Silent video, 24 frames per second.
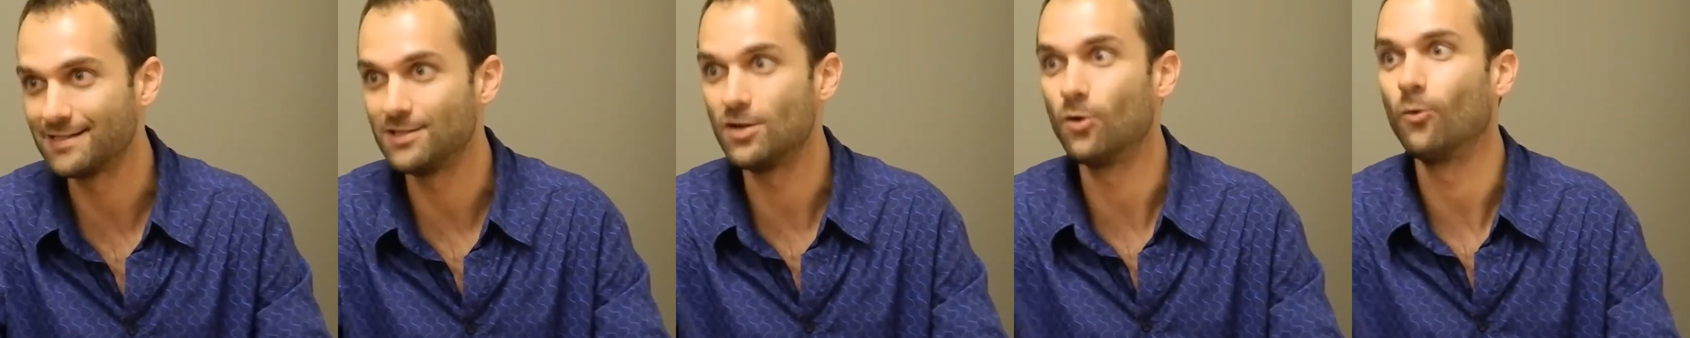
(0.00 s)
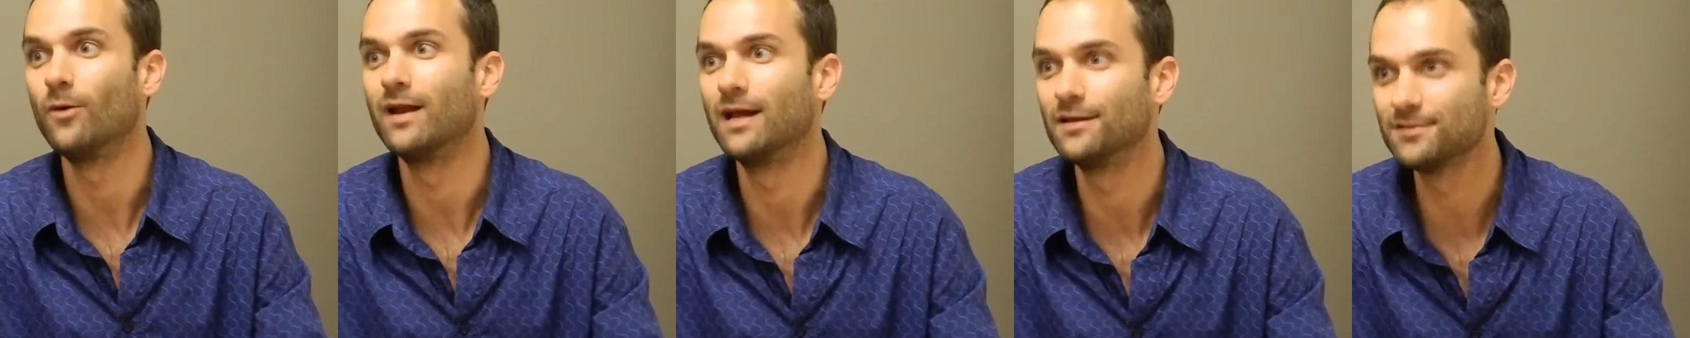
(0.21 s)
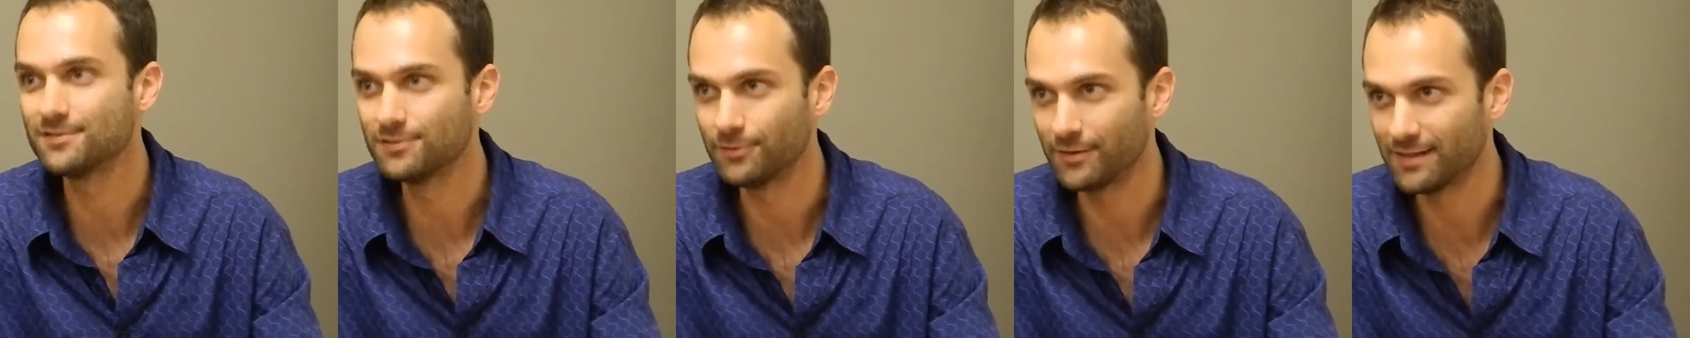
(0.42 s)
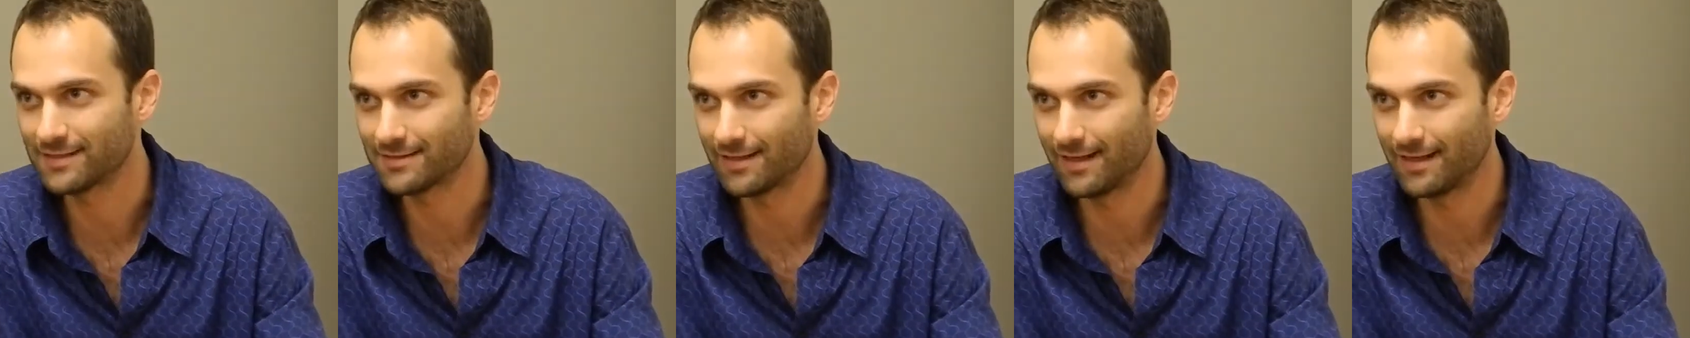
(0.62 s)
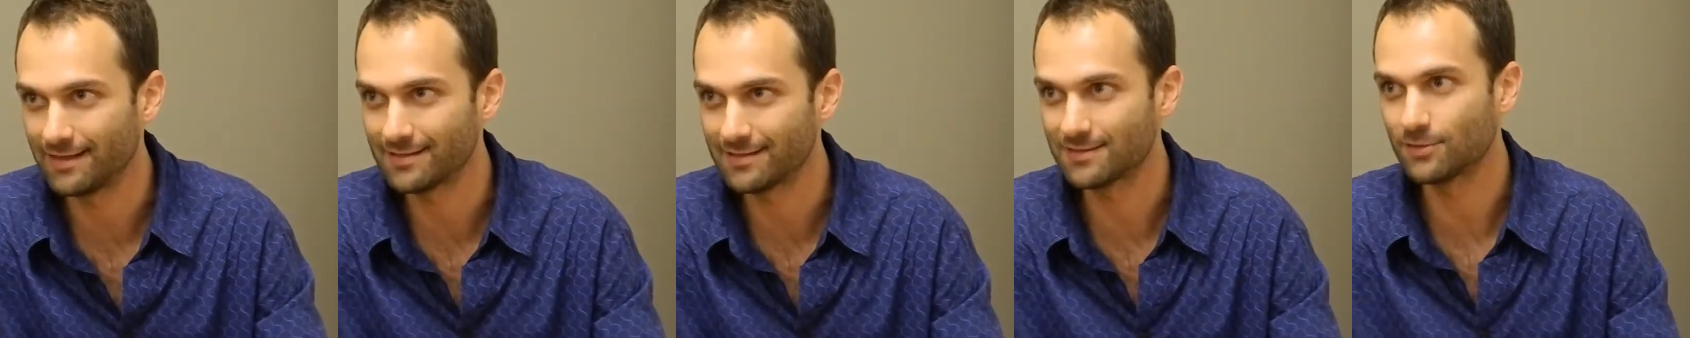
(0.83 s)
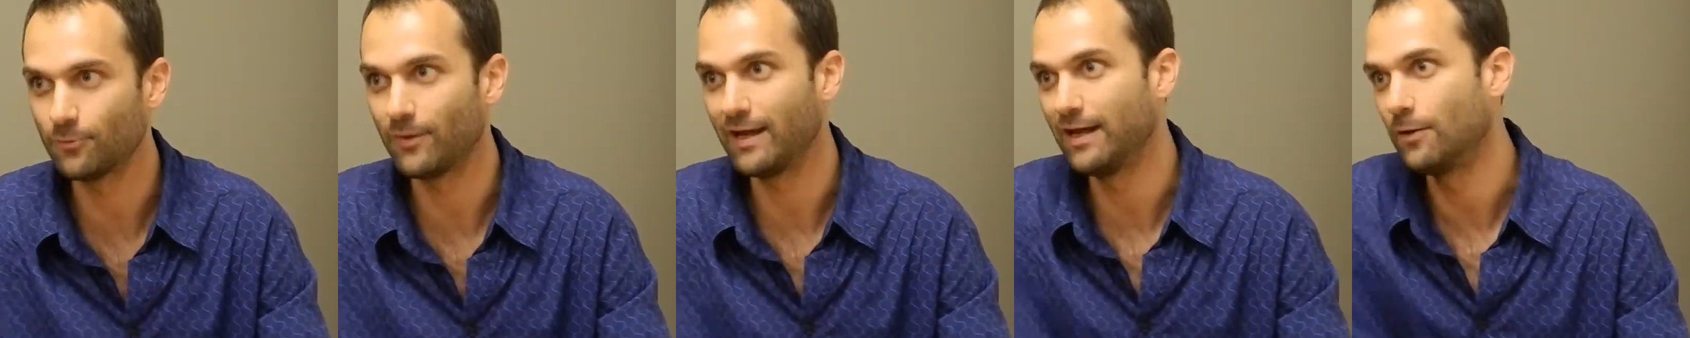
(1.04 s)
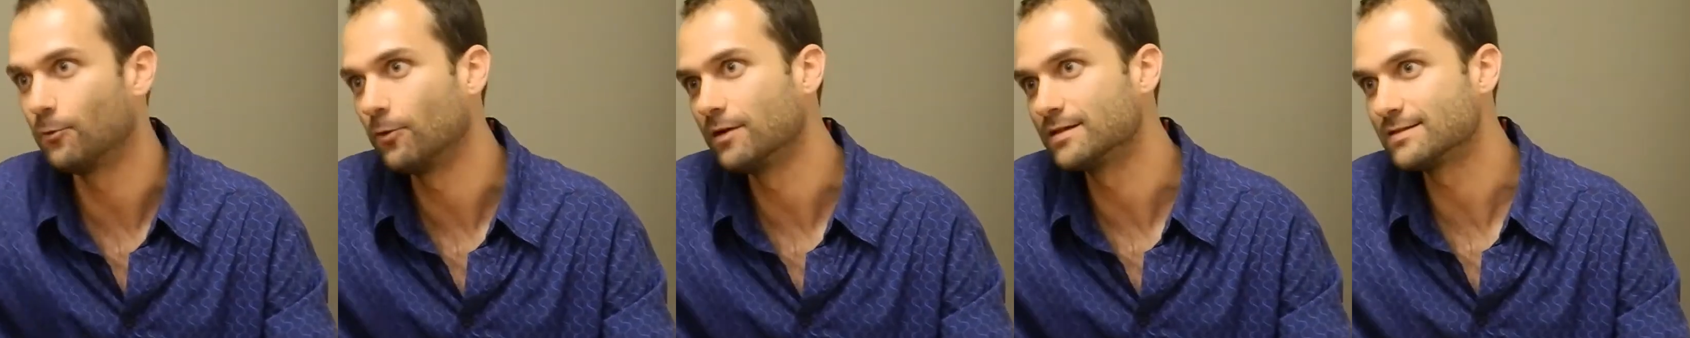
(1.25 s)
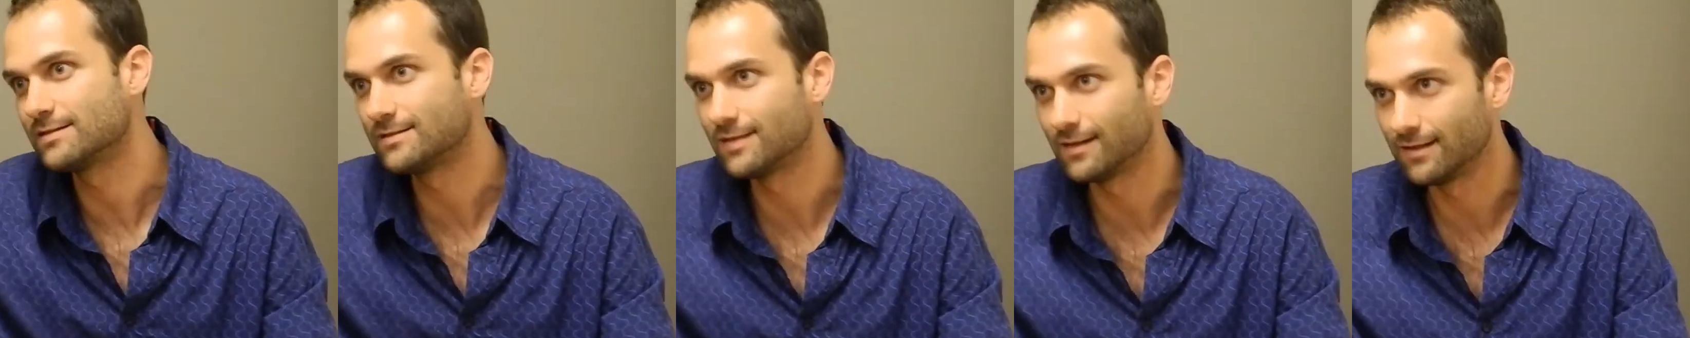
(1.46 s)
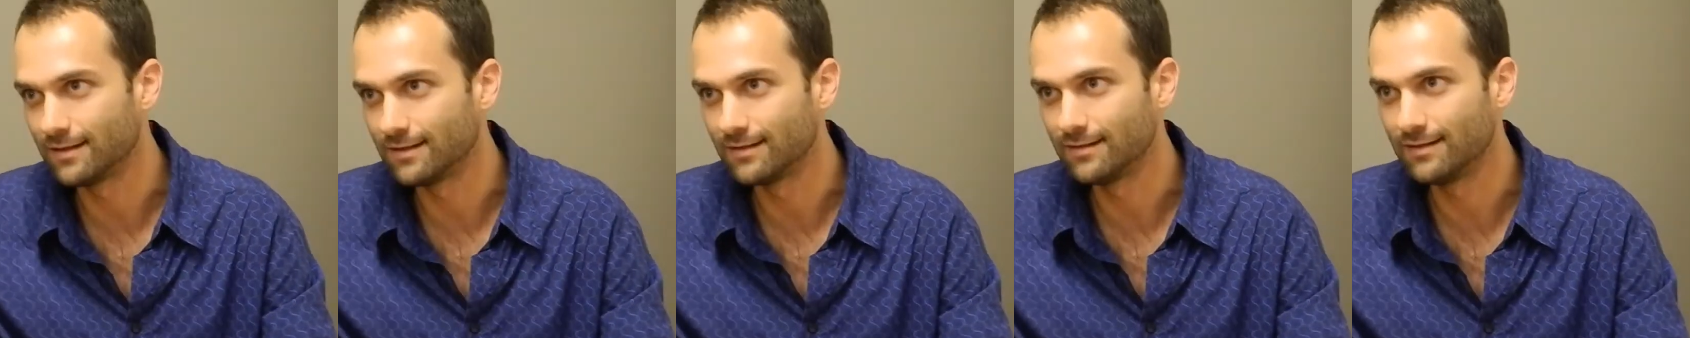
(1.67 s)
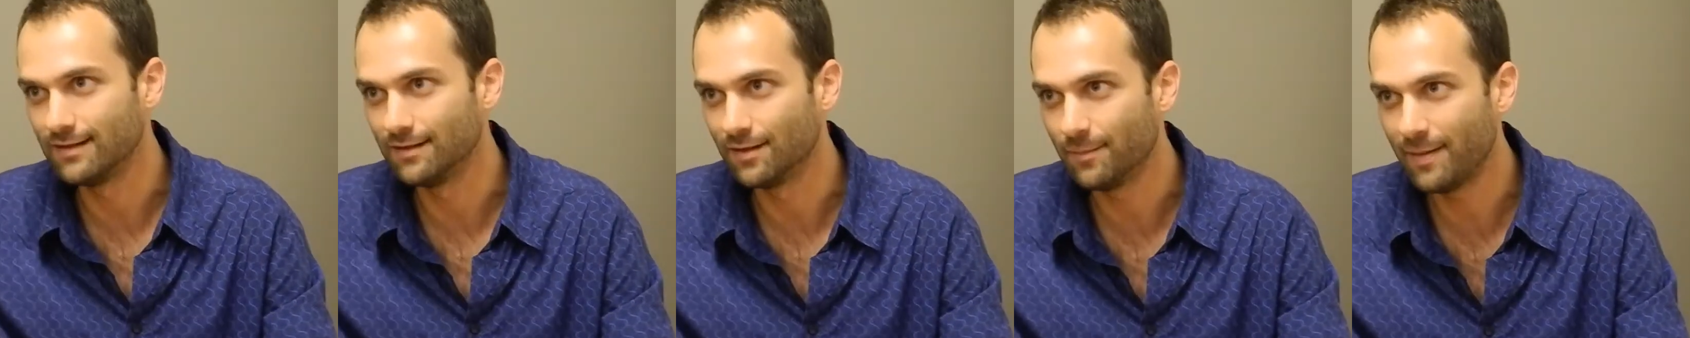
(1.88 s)
and no one else doing science the way it was
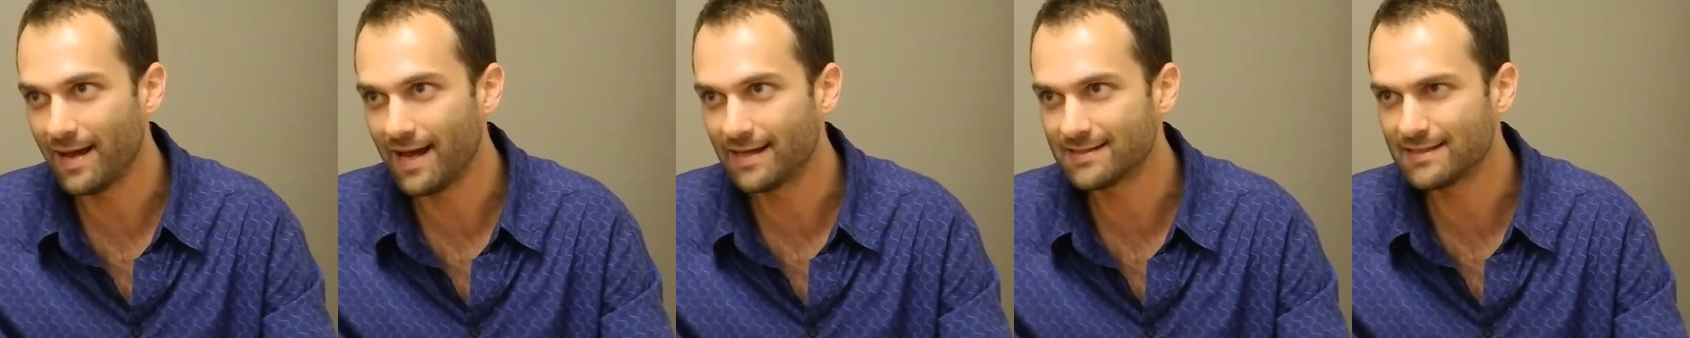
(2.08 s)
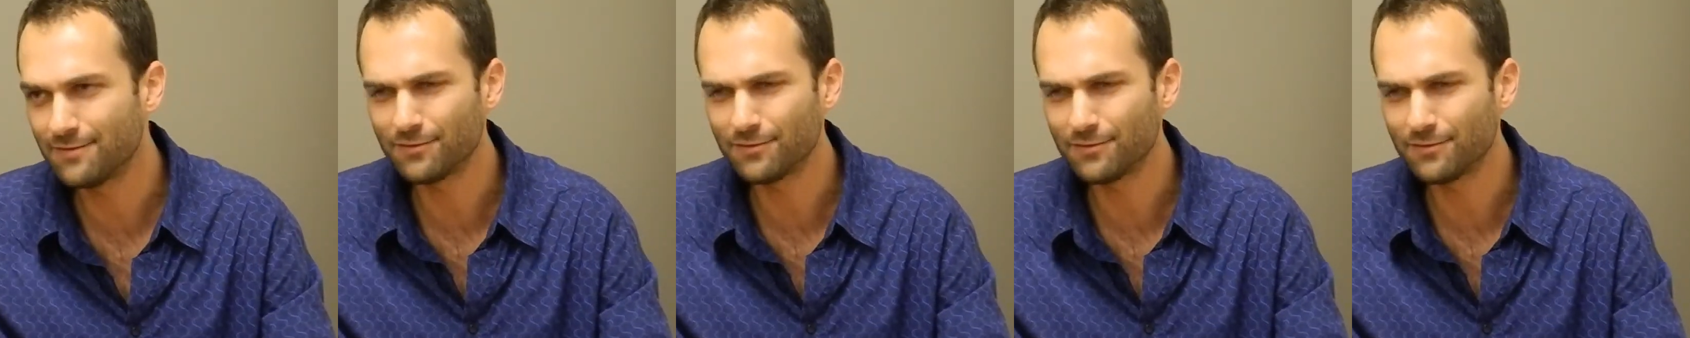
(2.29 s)
done in the past.